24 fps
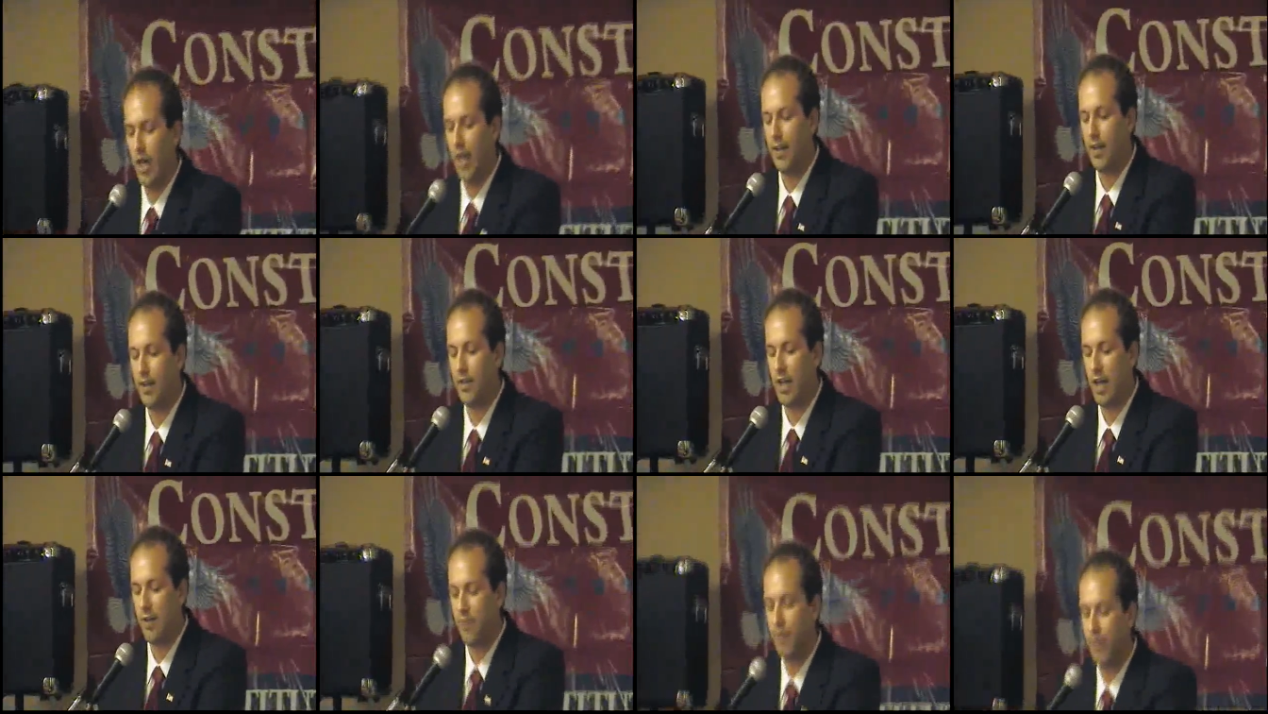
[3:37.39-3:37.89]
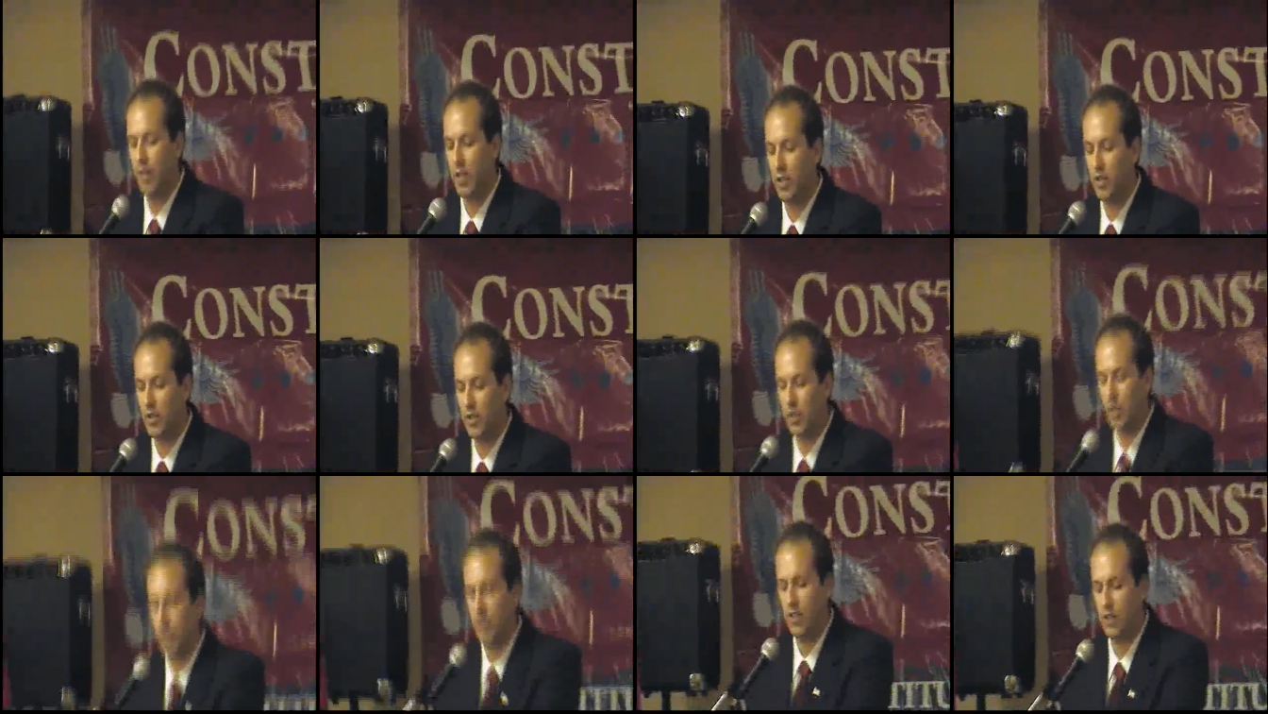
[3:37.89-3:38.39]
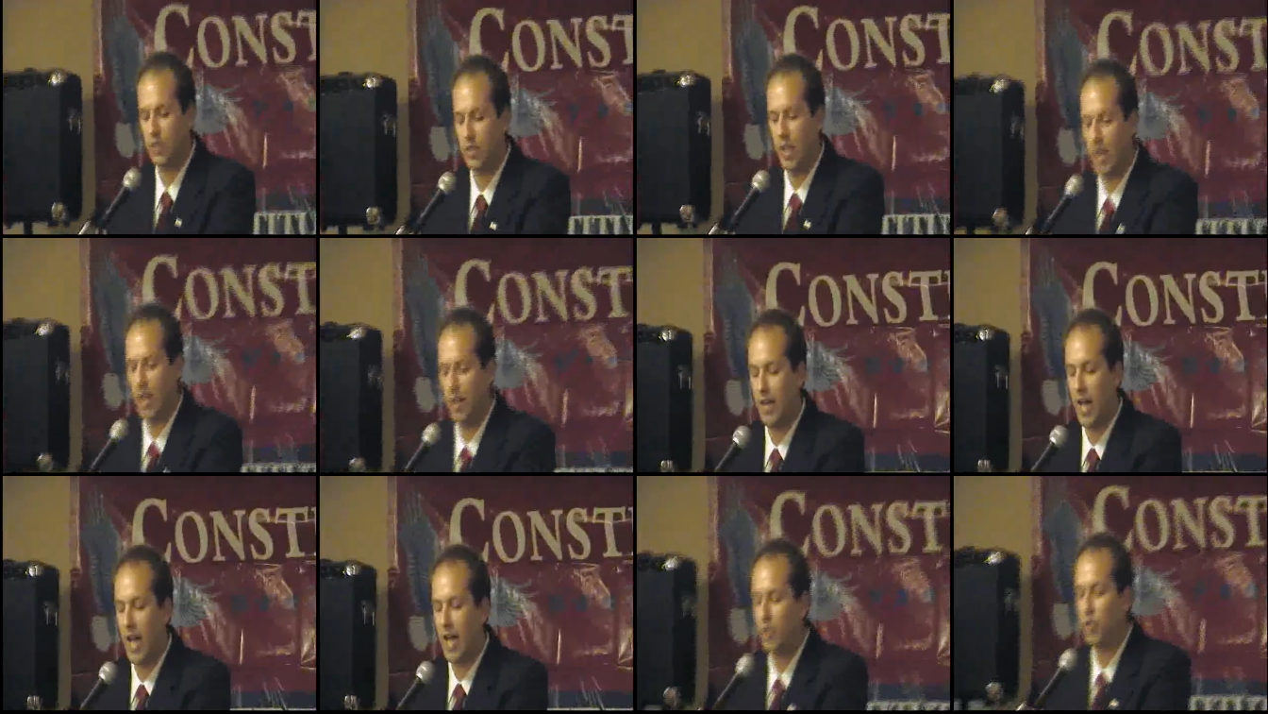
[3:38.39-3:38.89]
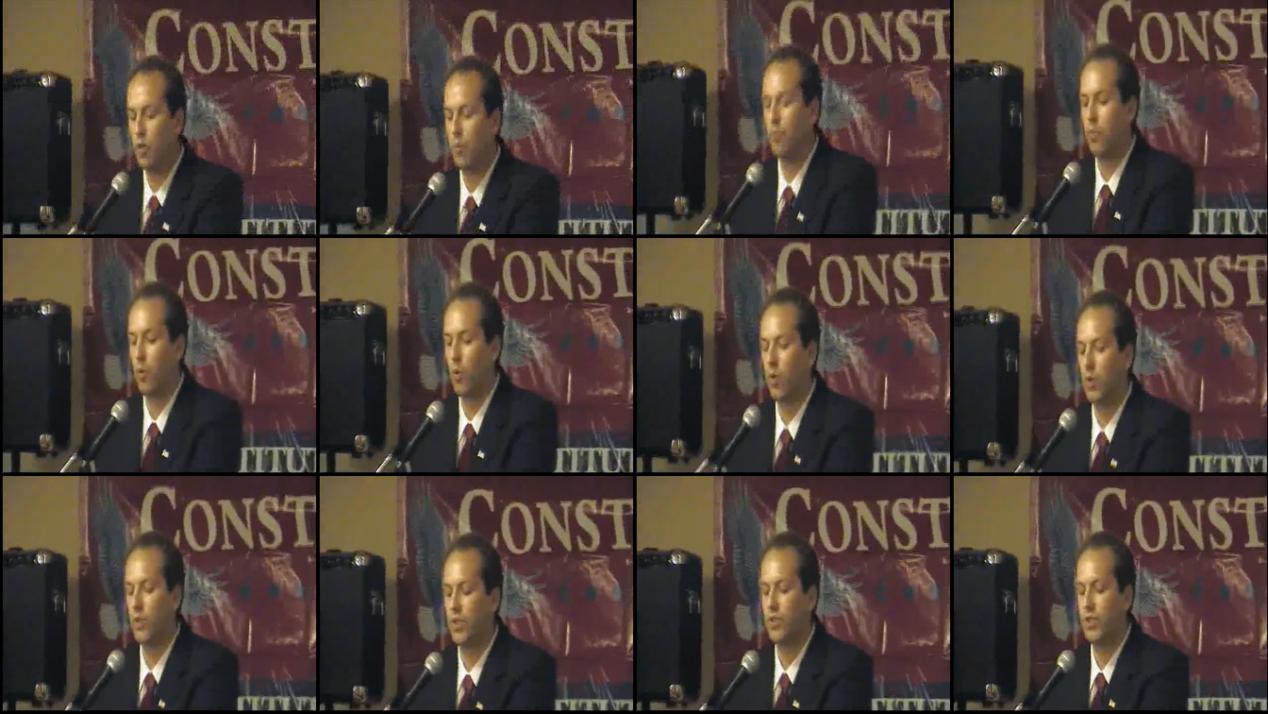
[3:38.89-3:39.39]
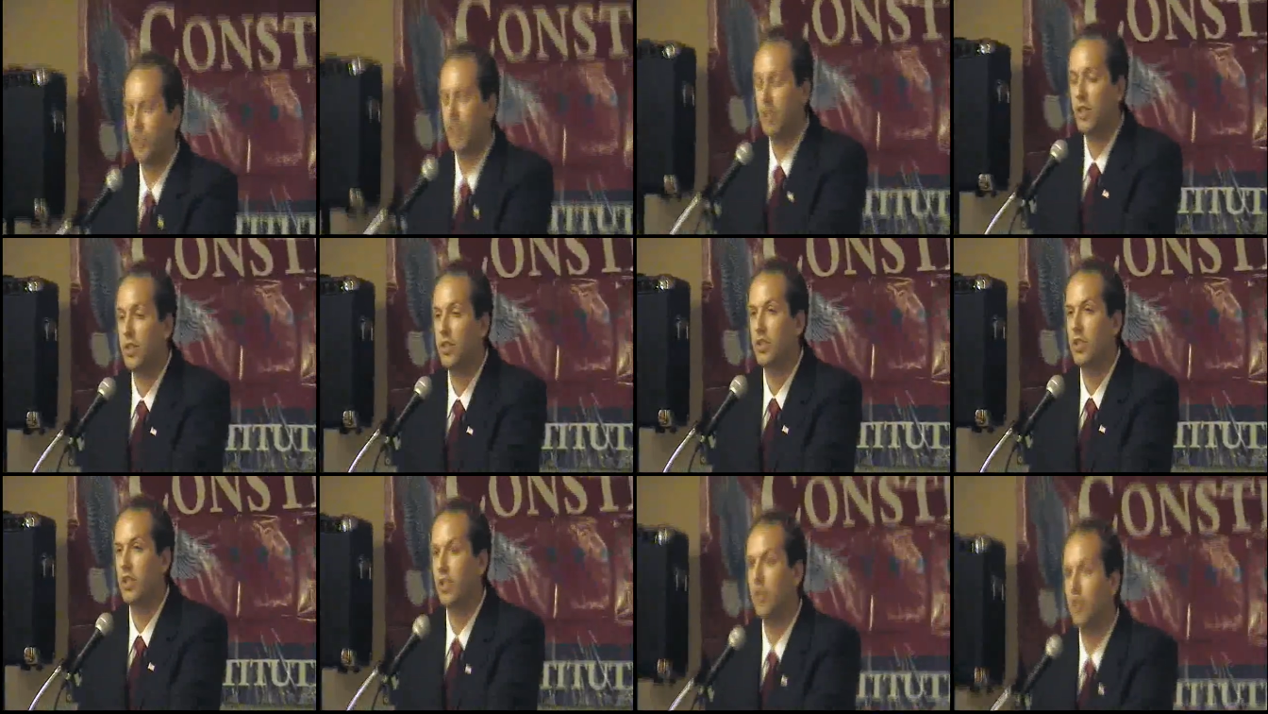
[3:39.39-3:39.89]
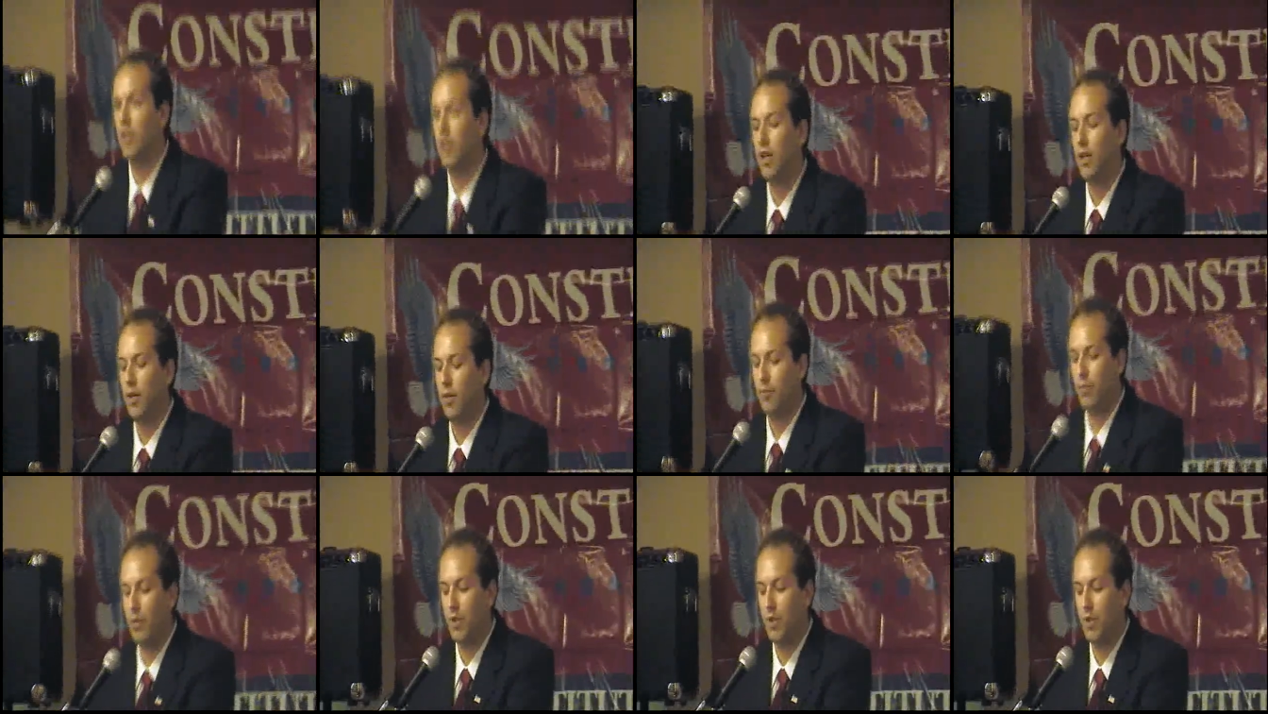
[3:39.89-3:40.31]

And the definition is that a natural born citizen